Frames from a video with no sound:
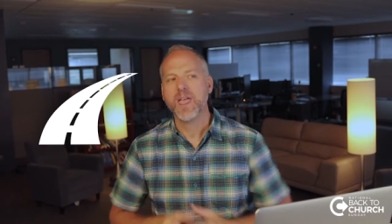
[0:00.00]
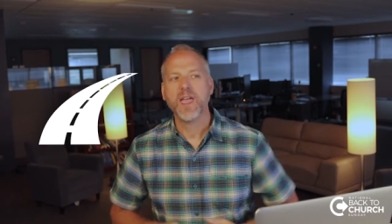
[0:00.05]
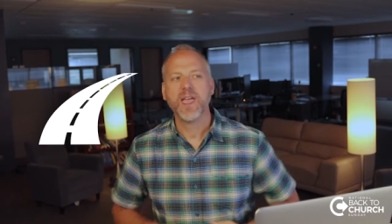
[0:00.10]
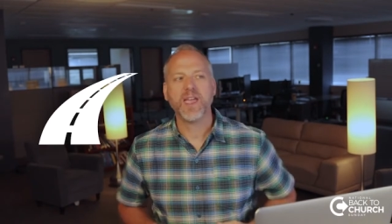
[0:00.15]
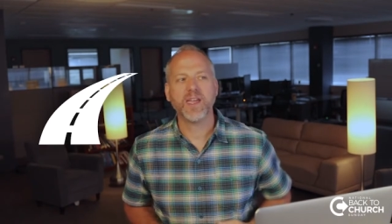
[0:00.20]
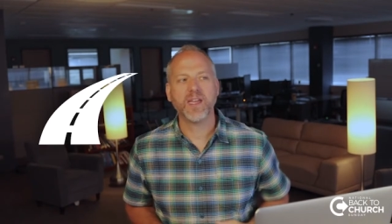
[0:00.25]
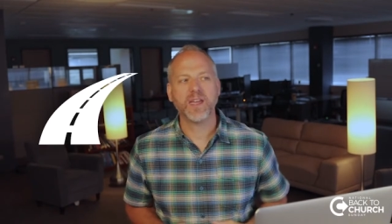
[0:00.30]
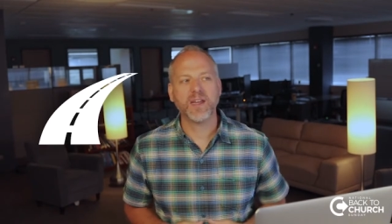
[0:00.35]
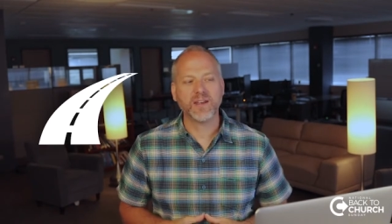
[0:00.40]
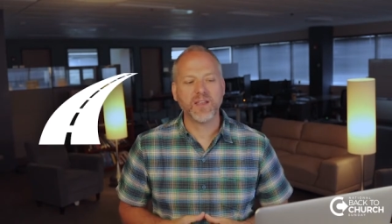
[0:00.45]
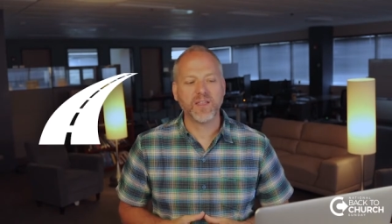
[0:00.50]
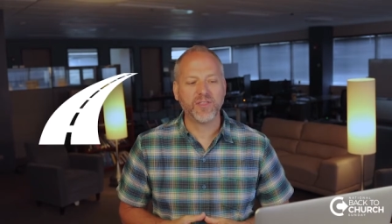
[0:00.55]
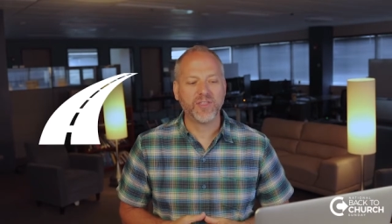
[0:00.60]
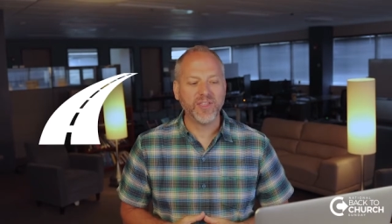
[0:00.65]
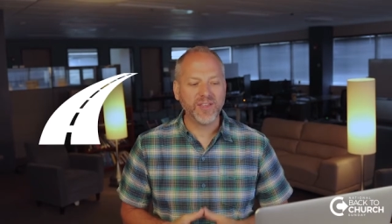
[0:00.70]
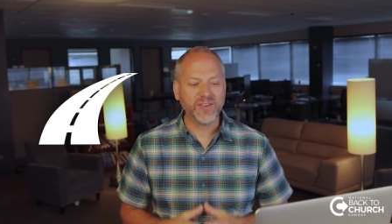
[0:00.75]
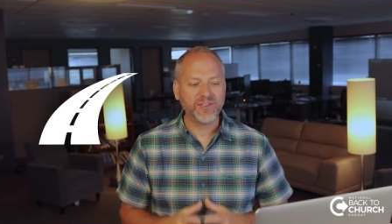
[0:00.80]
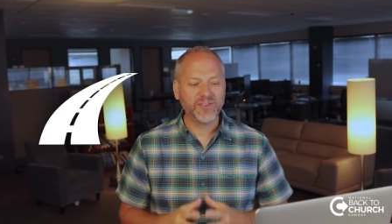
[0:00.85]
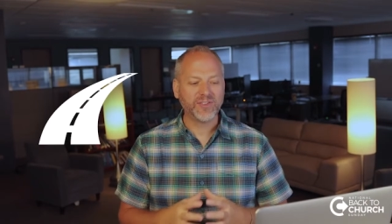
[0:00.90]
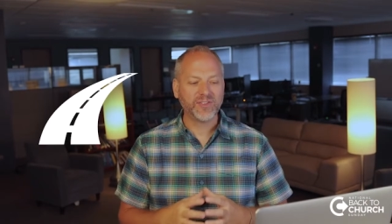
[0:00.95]
And
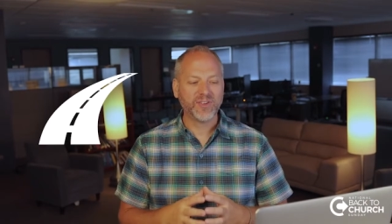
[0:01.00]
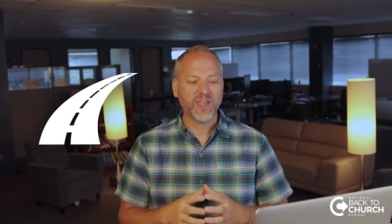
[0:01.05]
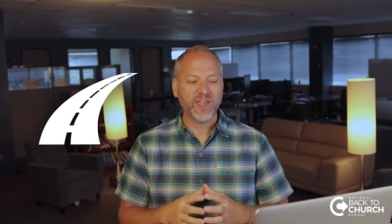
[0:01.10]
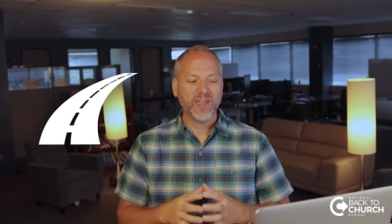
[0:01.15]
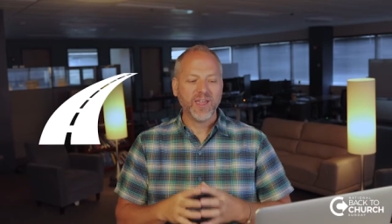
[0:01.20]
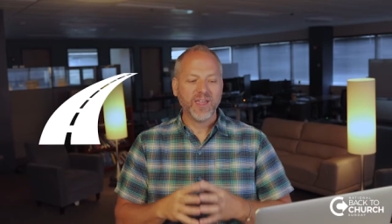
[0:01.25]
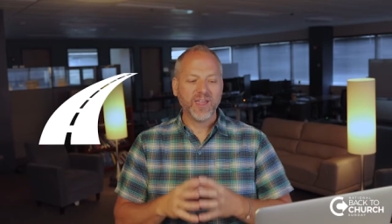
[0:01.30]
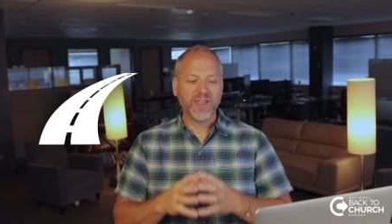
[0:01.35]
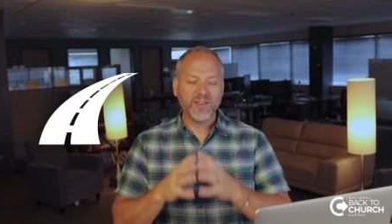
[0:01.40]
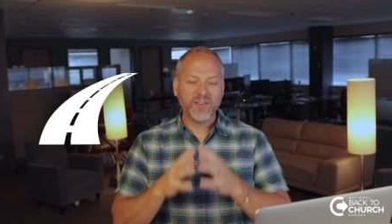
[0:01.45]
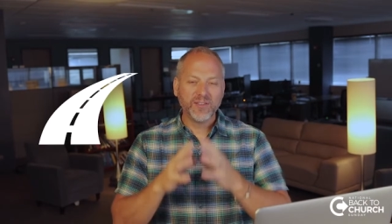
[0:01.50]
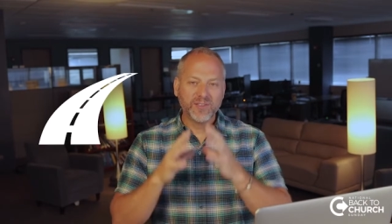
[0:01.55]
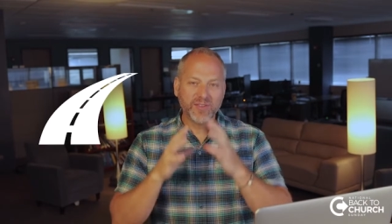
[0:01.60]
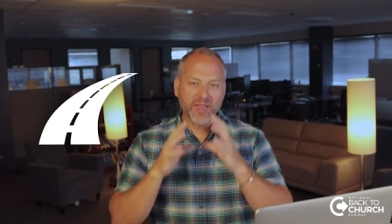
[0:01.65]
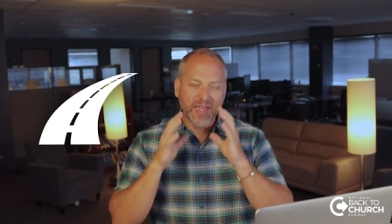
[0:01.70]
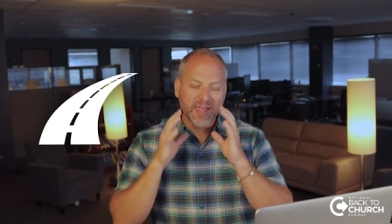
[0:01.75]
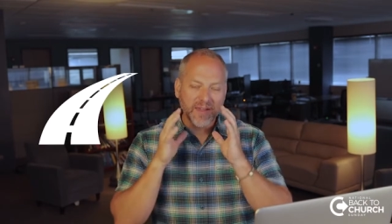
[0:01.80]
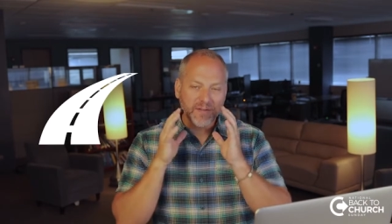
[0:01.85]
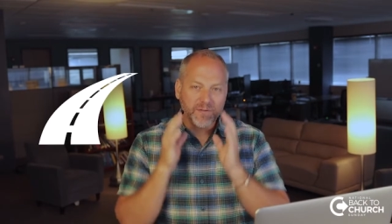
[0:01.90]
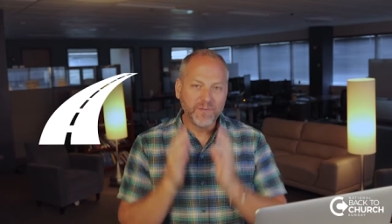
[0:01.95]
this is
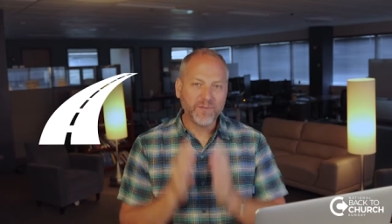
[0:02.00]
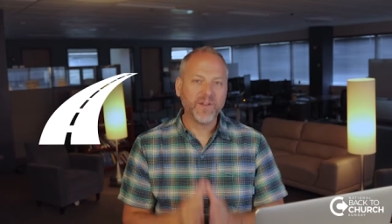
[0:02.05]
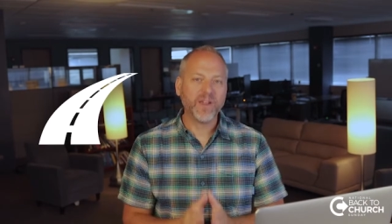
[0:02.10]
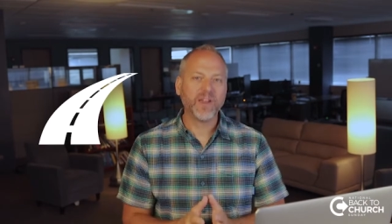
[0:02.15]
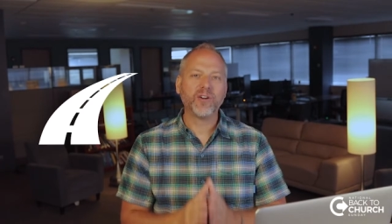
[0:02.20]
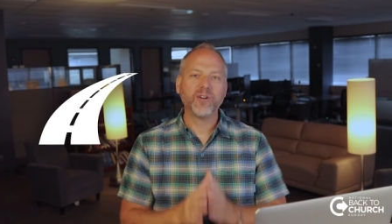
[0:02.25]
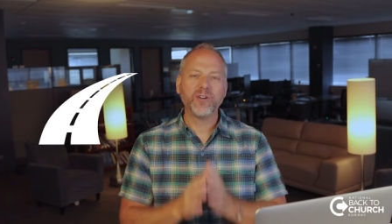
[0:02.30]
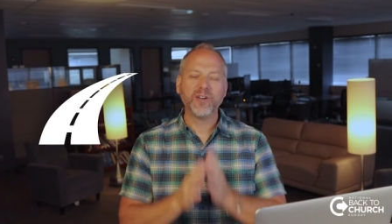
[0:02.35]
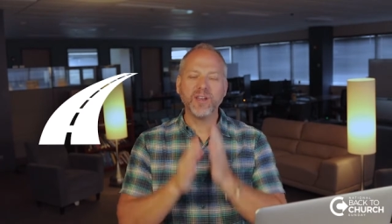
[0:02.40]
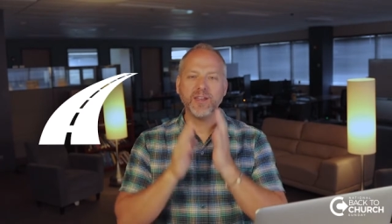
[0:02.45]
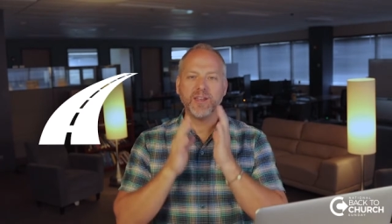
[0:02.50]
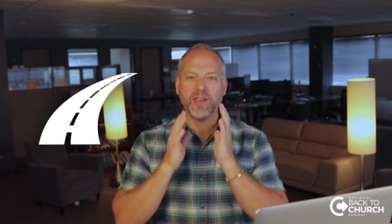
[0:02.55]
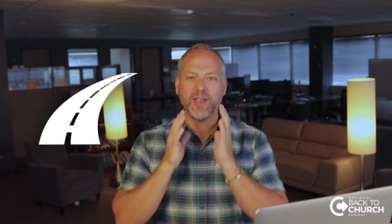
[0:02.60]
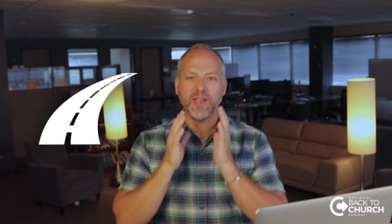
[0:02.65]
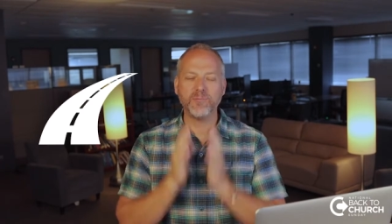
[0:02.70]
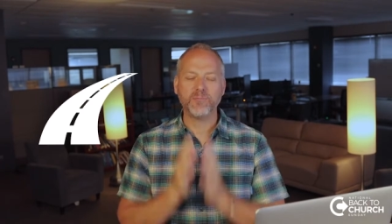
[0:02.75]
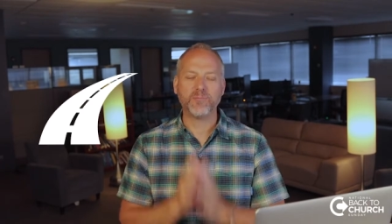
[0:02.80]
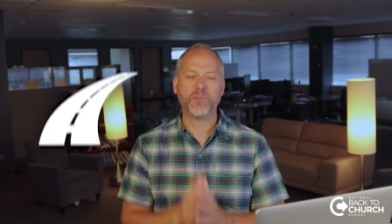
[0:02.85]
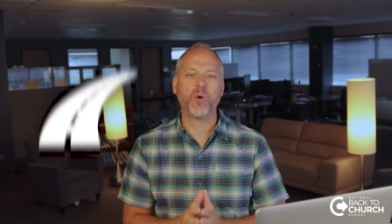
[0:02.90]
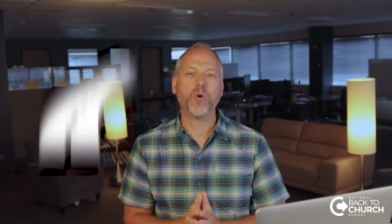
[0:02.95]
a very
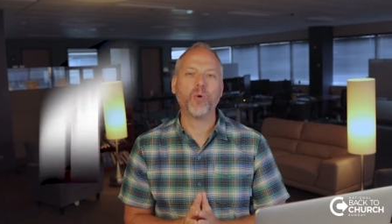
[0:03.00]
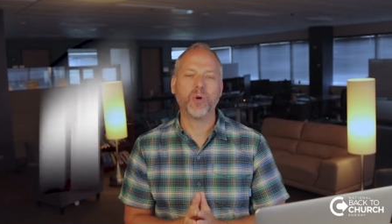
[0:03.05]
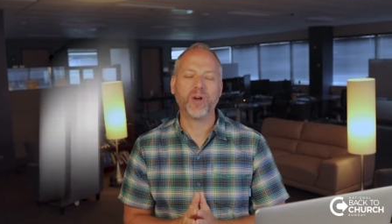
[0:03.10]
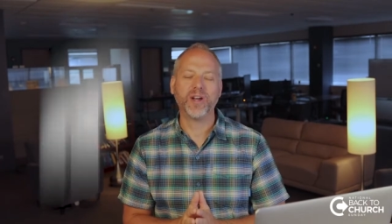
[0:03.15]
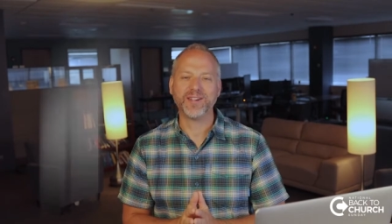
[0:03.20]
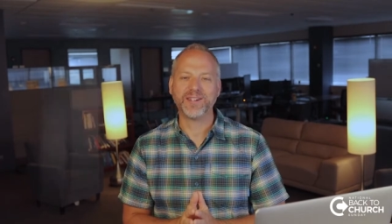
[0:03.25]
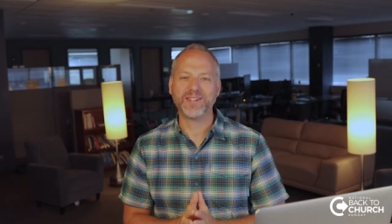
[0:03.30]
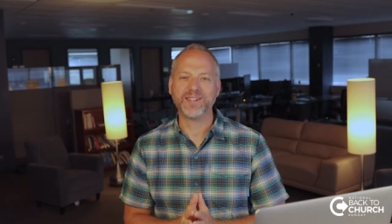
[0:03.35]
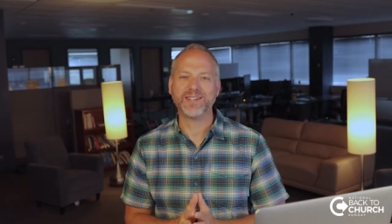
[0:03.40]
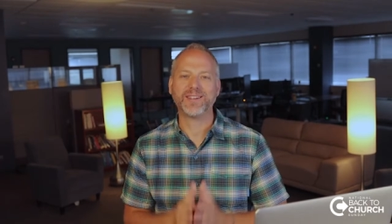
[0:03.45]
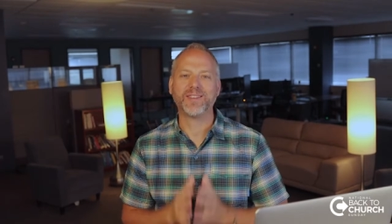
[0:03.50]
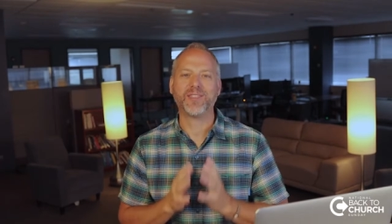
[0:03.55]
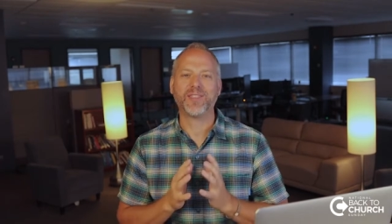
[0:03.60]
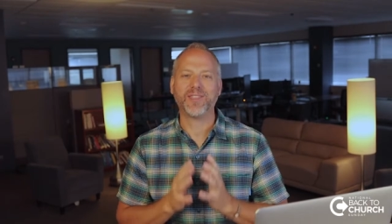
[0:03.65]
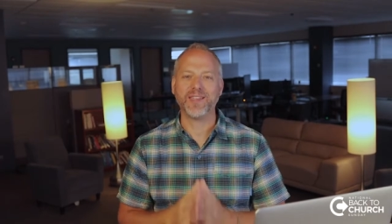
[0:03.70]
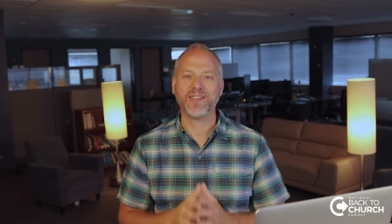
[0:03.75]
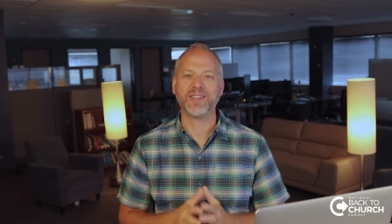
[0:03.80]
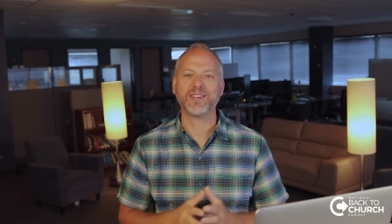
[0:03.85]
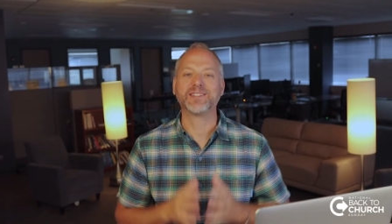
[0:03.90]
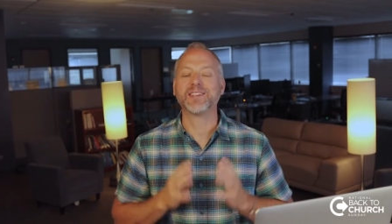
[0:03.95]
important
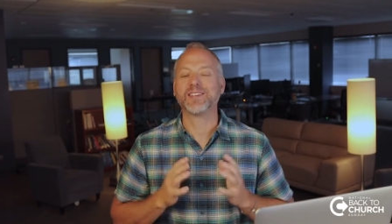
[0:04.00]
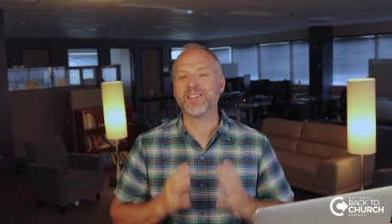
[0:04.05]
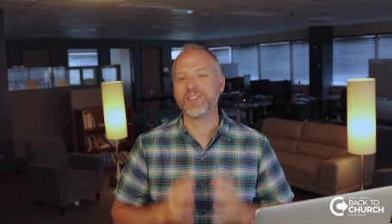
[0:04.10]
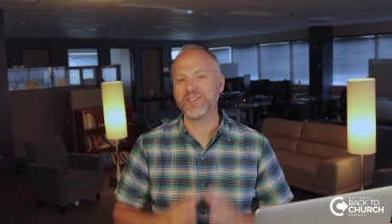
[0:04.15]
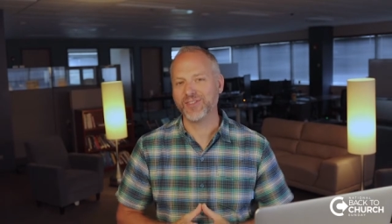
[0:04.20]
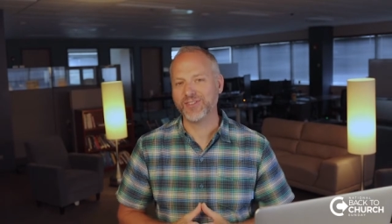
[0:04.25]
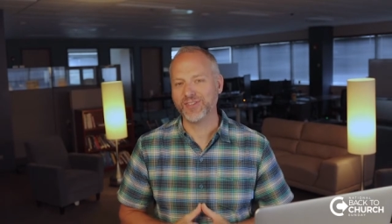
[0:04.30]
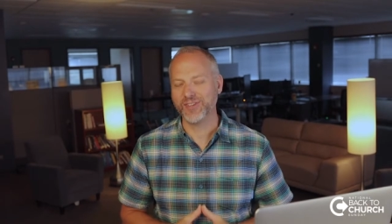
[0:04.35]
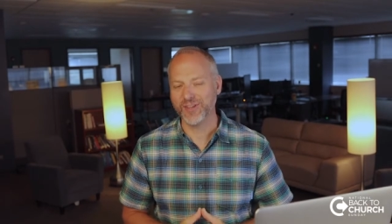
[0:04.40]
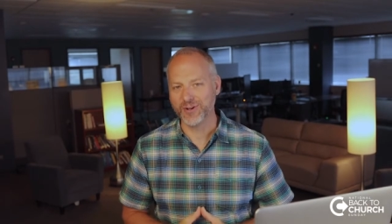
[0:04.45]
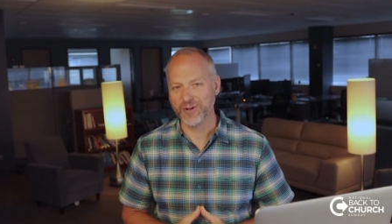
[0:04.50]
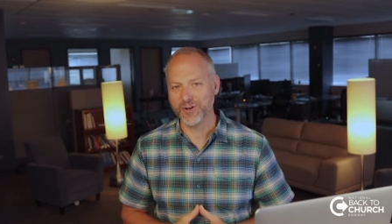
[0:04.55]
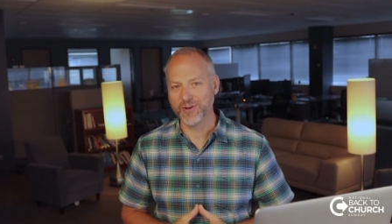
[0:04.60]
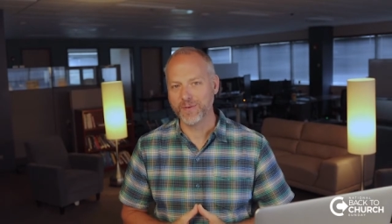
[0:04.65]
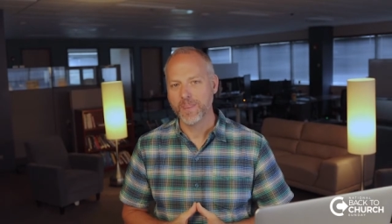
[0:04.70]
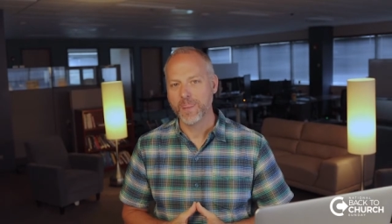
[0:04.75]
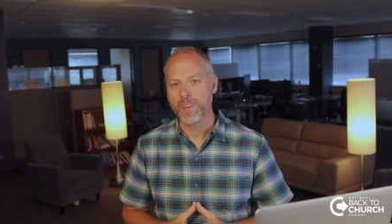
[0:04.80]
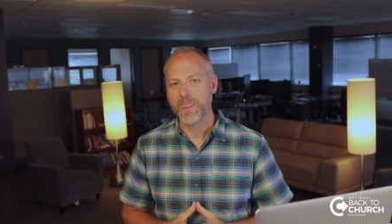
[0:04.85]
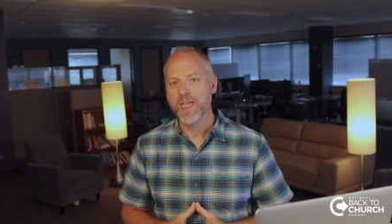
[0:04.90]
thing to consider.